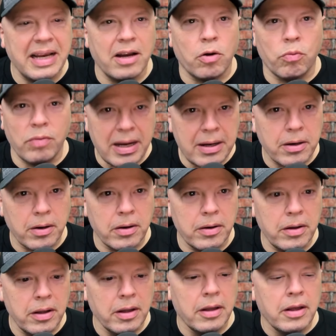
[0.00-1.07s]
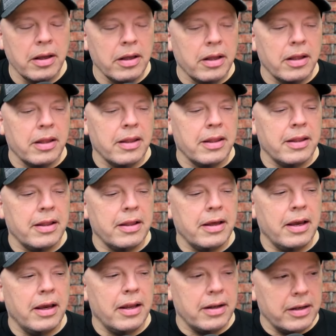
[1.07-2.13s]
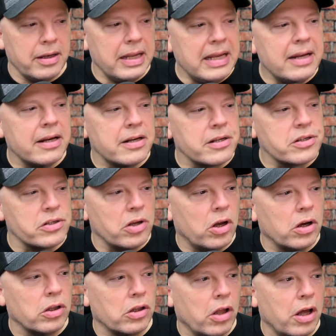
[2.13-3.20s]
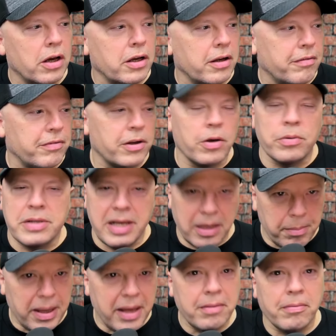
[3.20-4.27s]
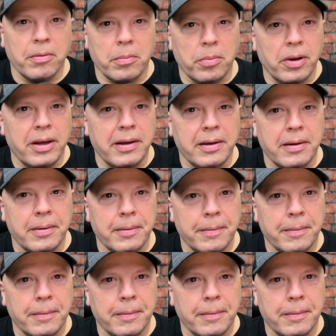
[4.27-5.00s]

a record, and needed a song long enough to go take a bathroom break.